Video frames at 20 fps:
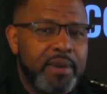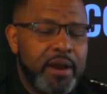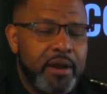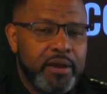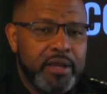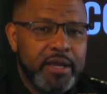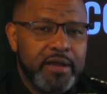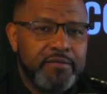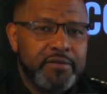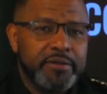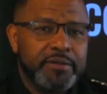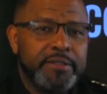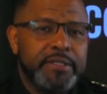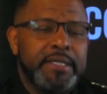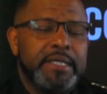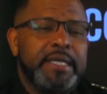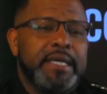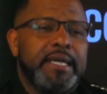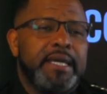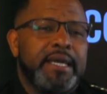by our governor,
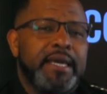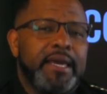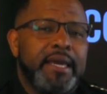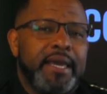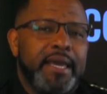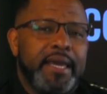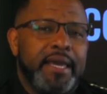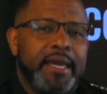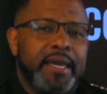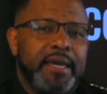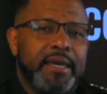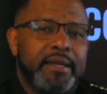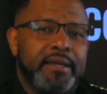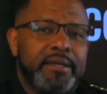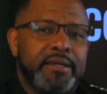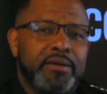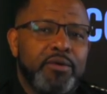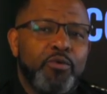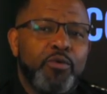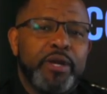
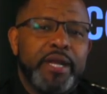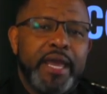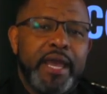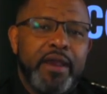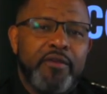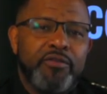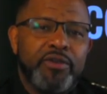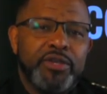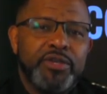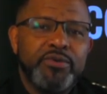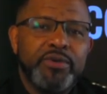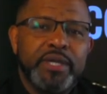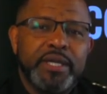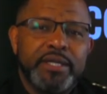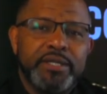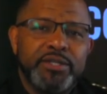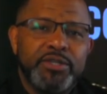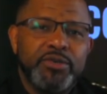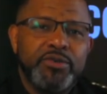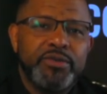and whatever you
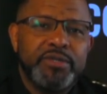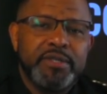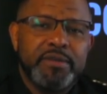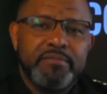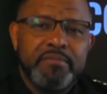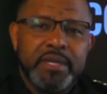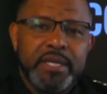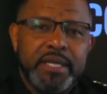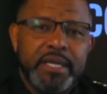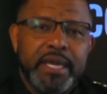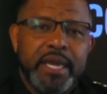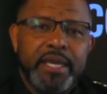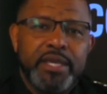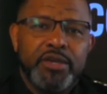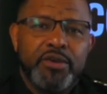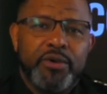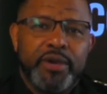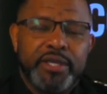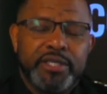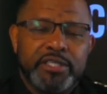can do to mitigate
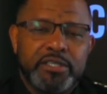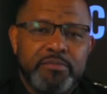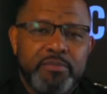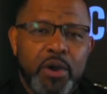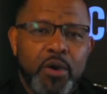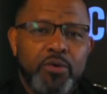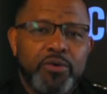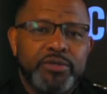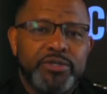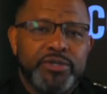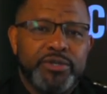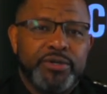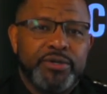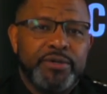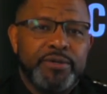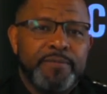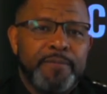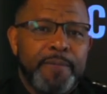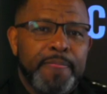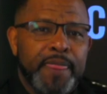your
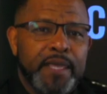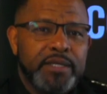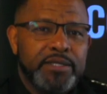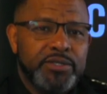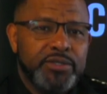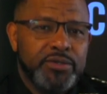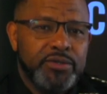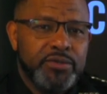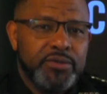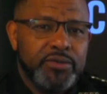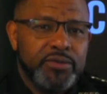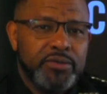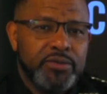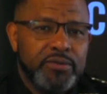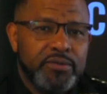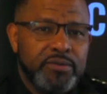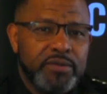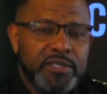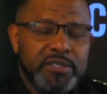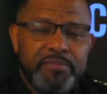exposure
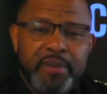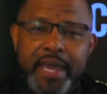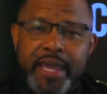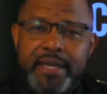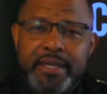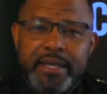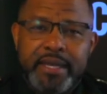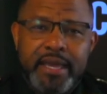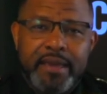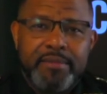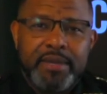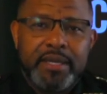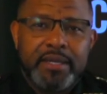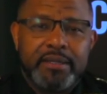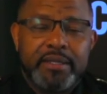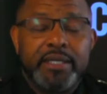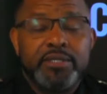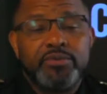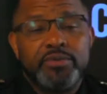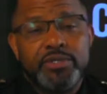to this
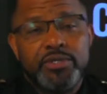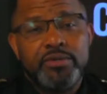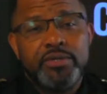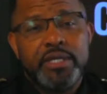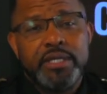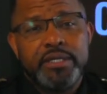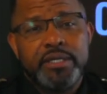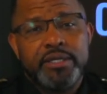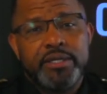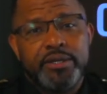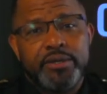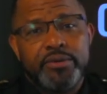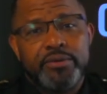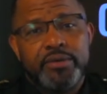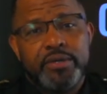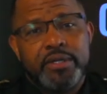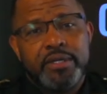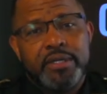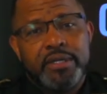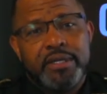pandemic, that's what you need to do.
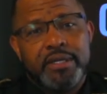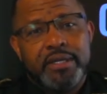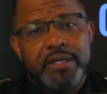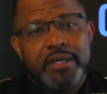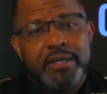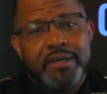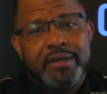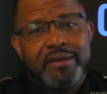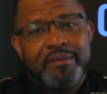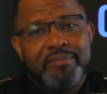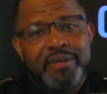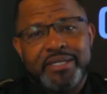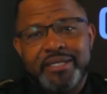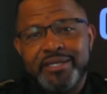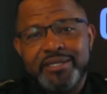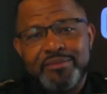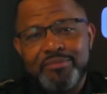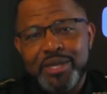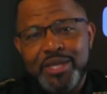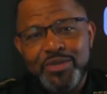But
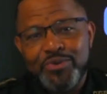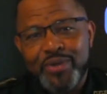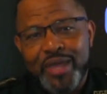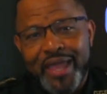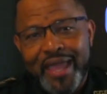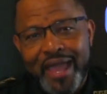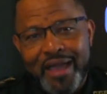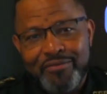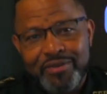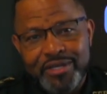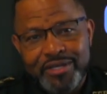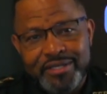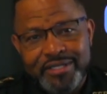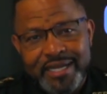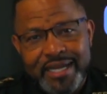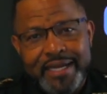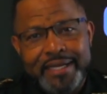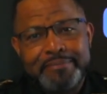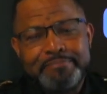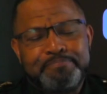doesn't mean you can't have a good
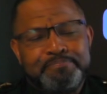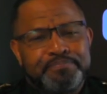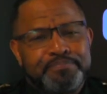time.